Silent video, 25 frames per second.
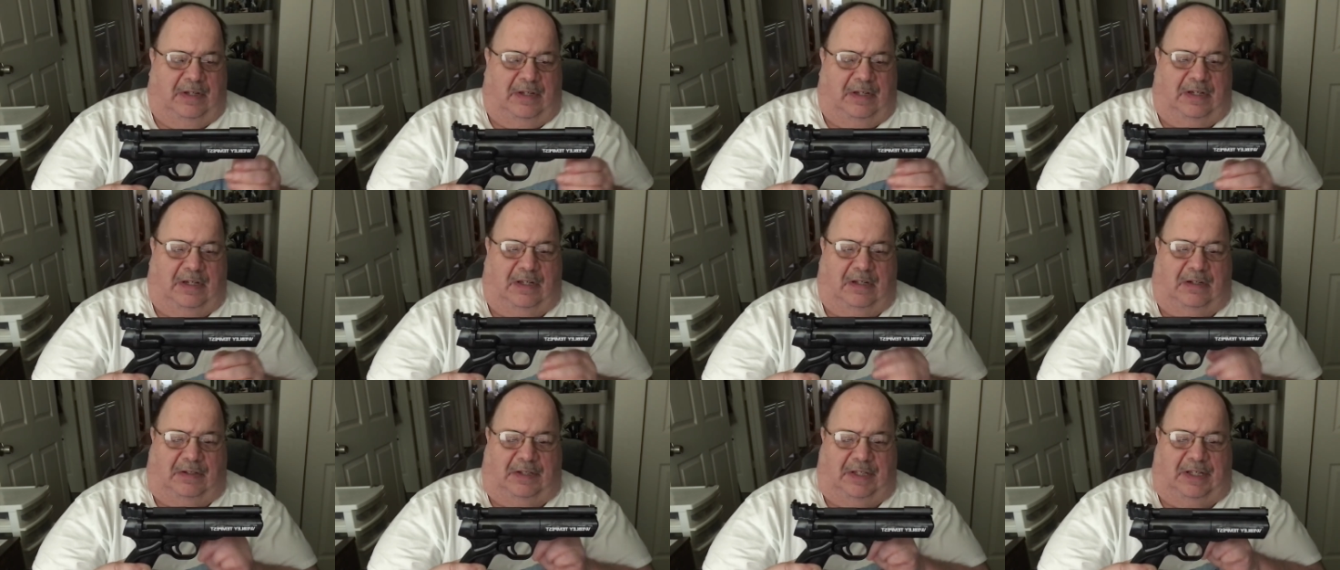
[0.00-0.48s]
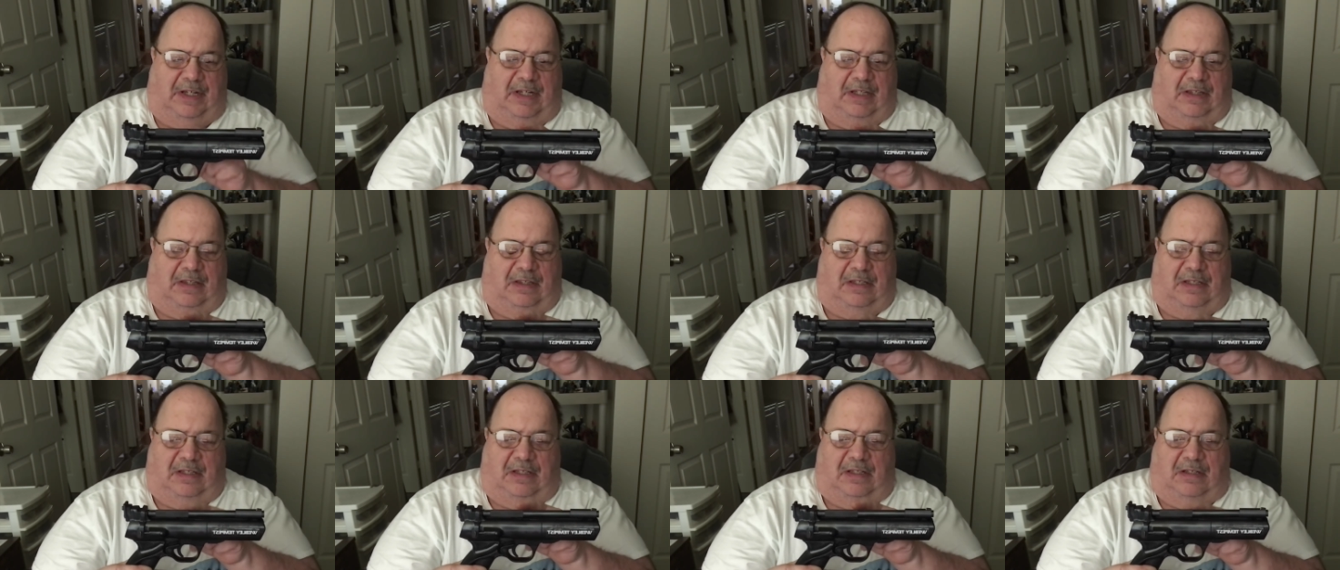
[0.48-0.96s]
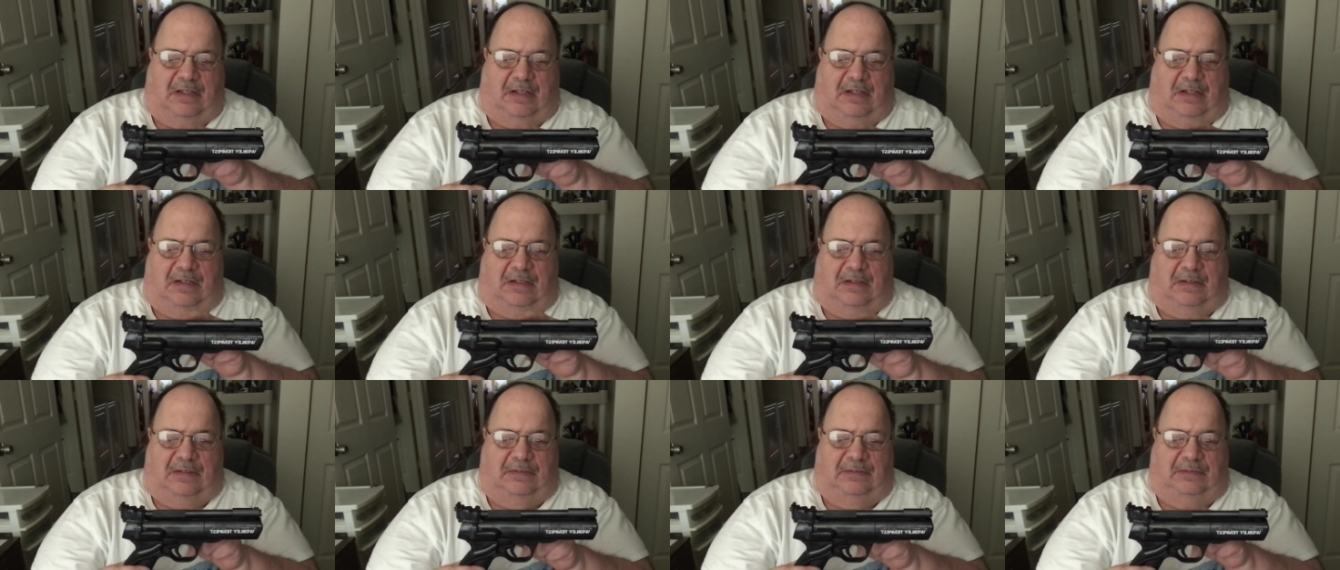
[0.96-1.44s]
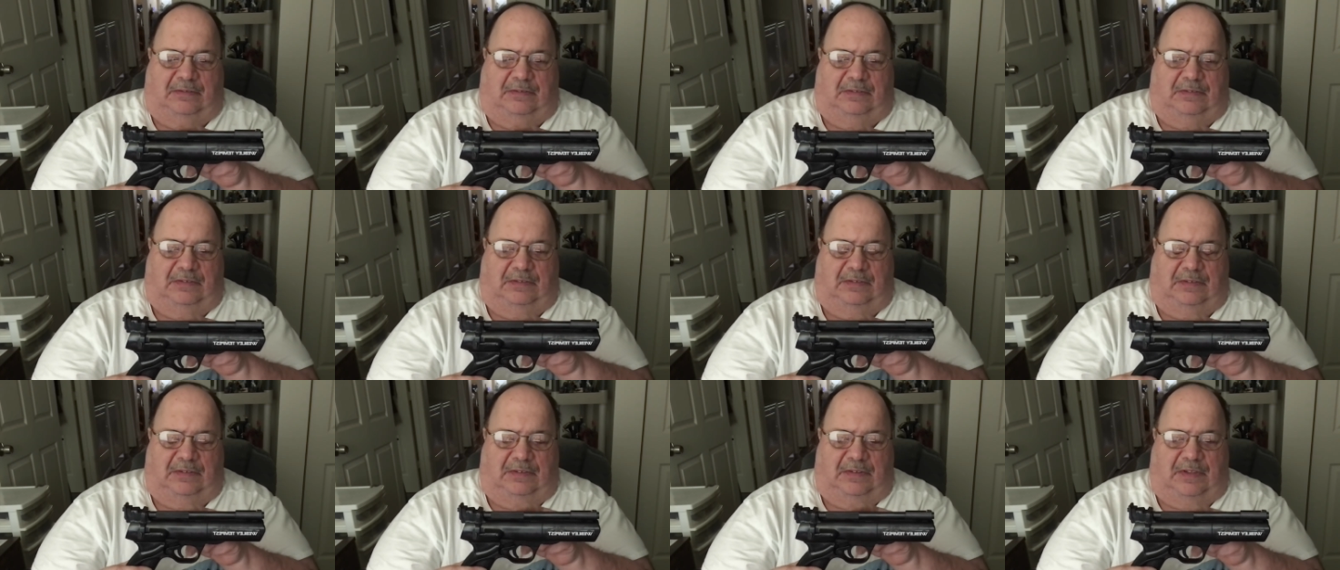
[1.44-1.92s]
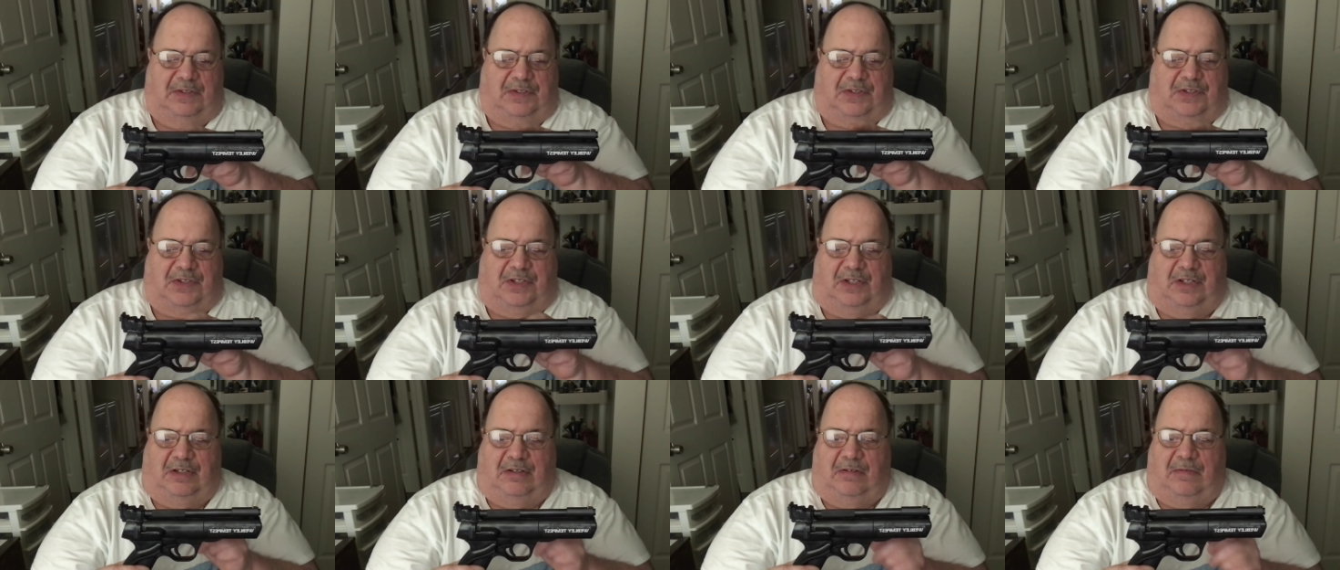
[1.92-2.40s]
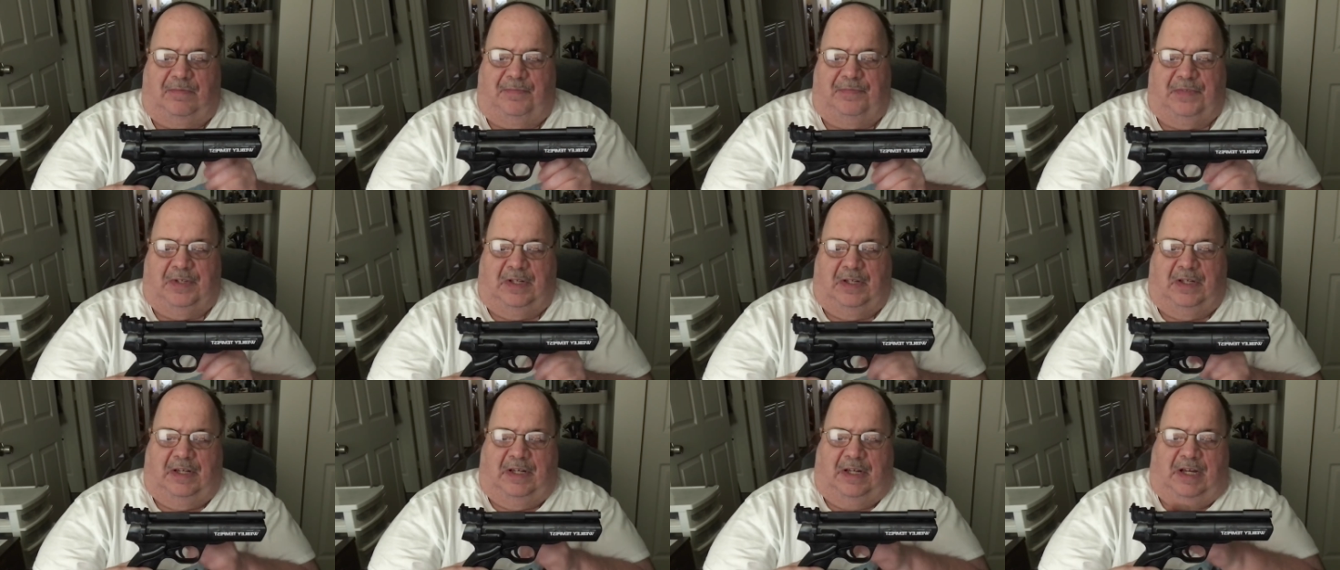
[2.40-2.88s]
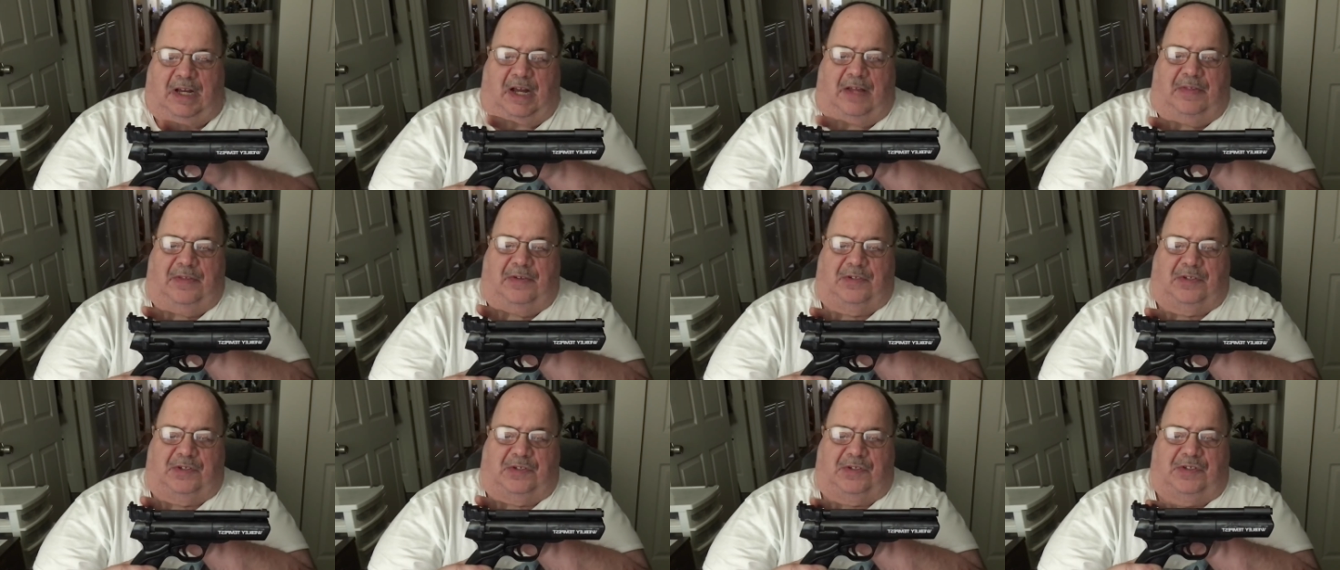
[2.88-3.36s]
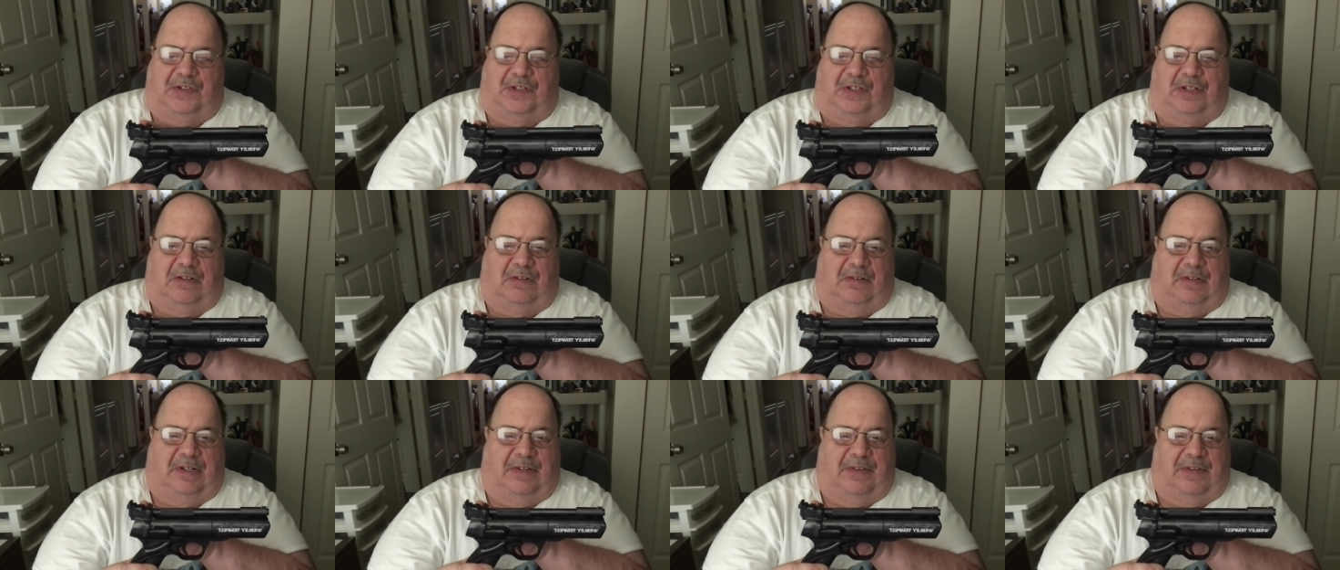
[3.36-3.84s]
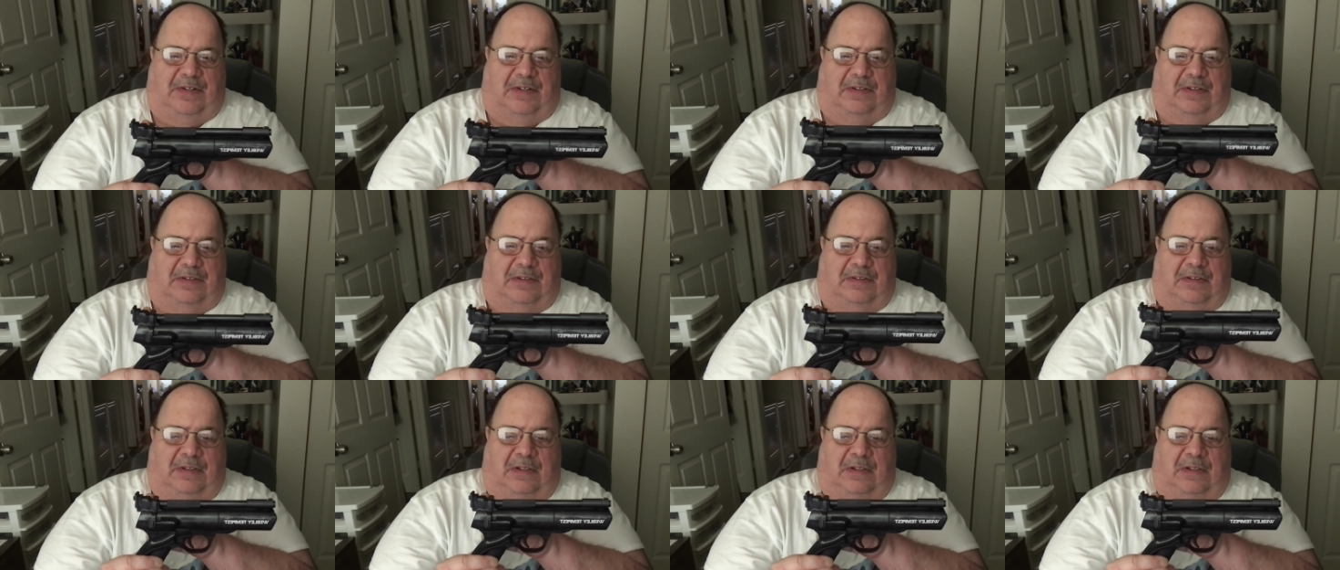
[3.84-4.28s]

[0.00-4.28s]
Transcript: It'll eat the uh, the seal, and there's a seal in the